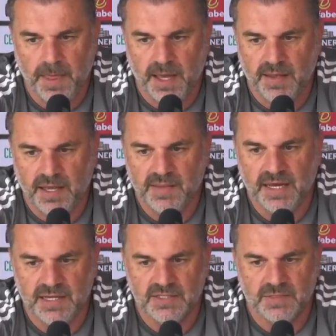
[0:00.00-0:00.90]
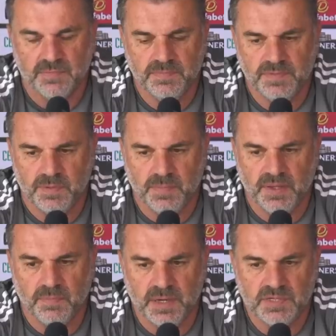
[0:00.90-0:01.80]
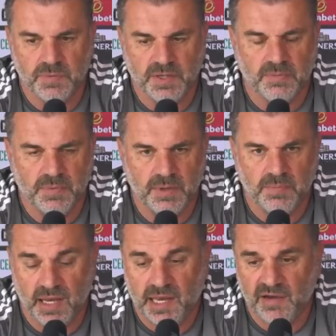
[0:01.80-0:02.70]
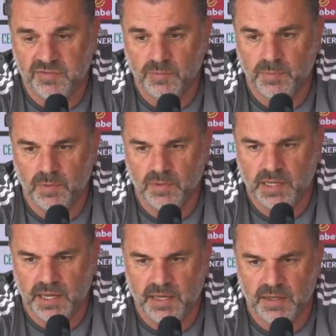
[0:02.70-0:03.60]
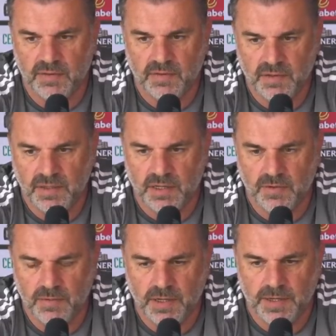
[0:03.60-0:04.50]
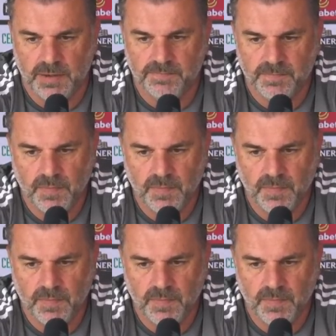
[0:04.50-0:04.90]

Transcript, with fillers: and that is to be the best we can be, play our football, and you know.